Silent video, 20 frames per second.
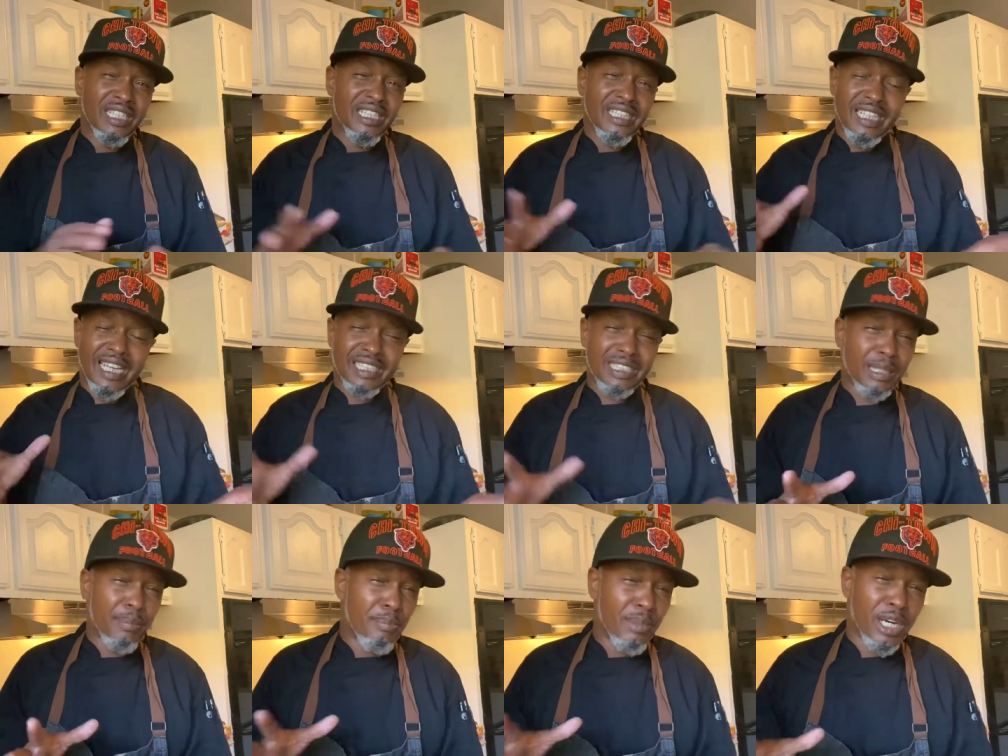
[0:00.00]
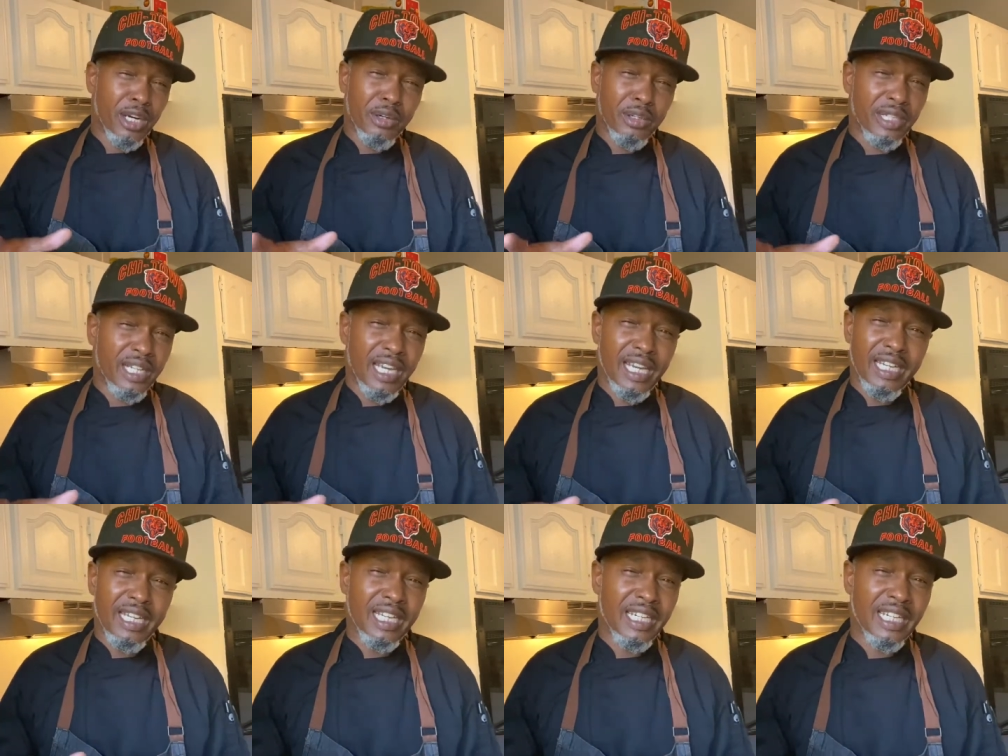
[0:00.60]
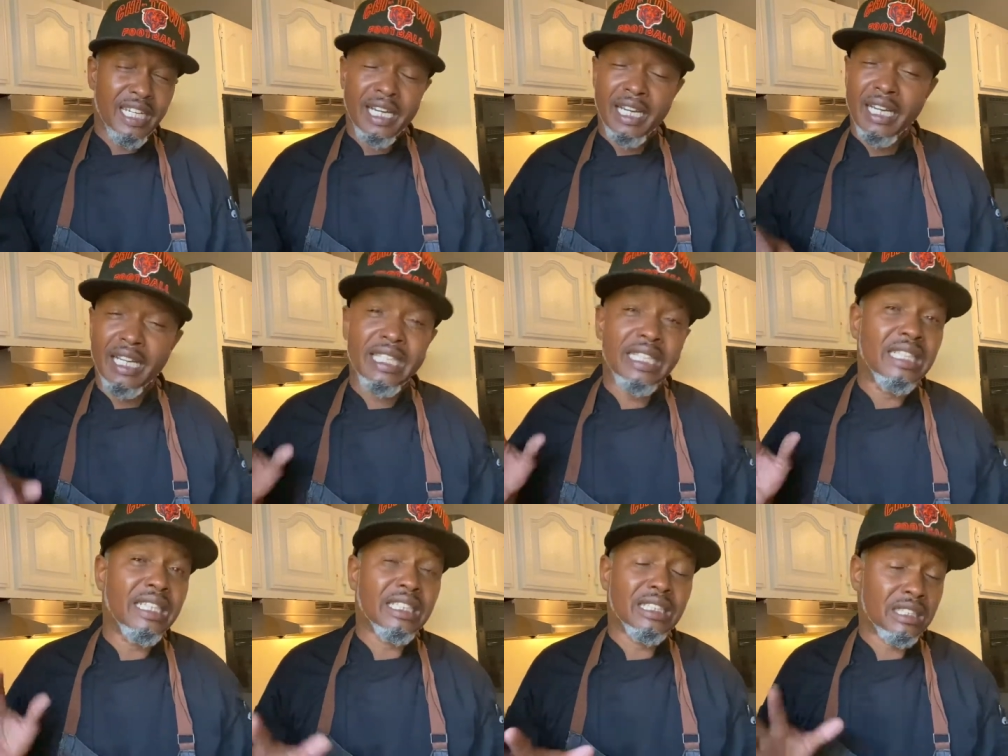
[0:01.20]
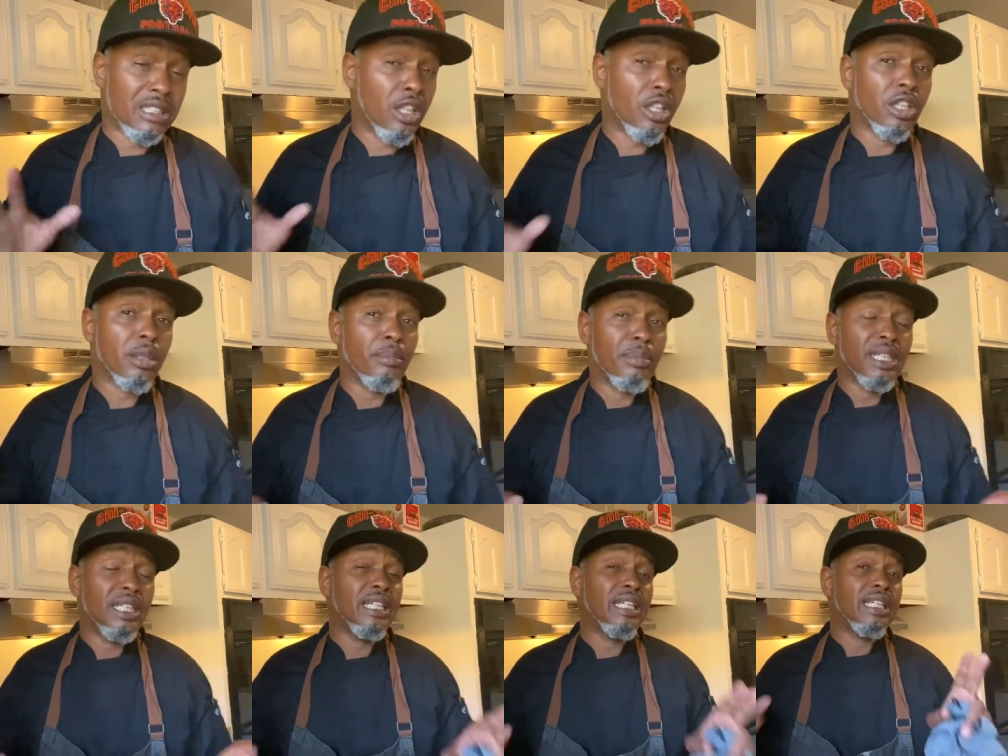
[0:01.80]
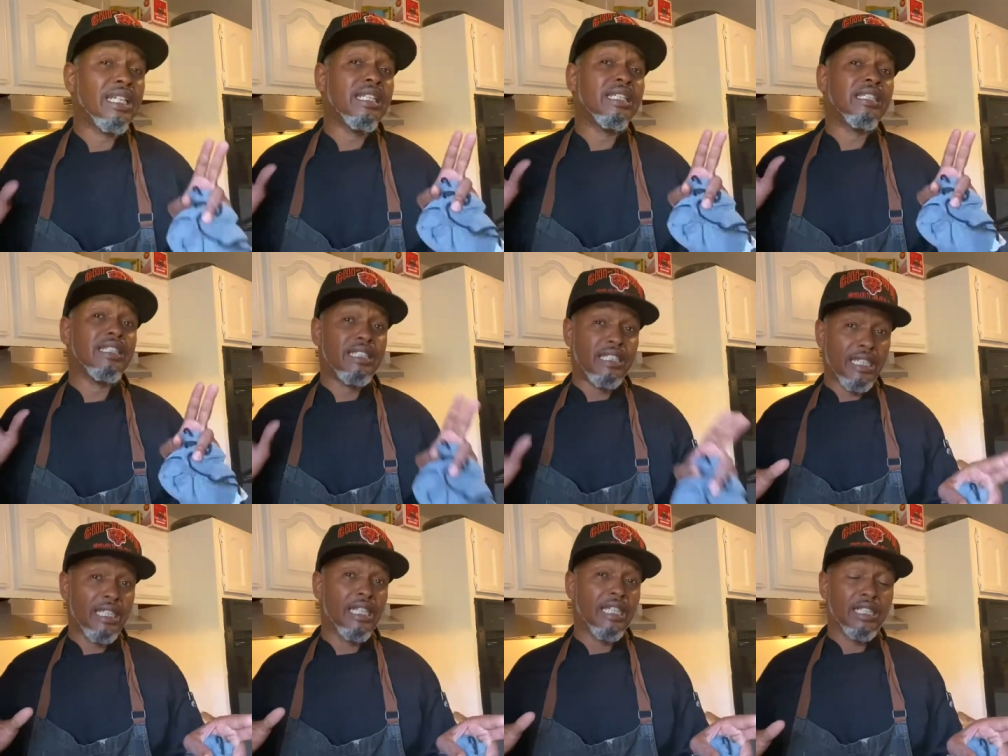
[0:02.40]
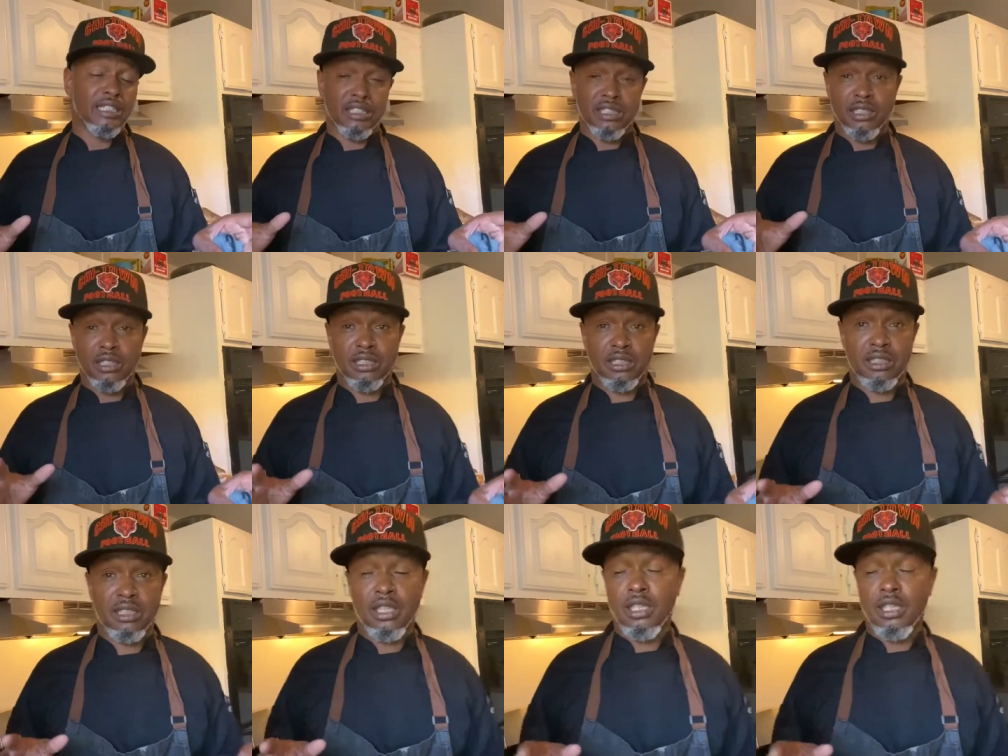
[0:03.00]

That the marinade in there is gonna be delicious.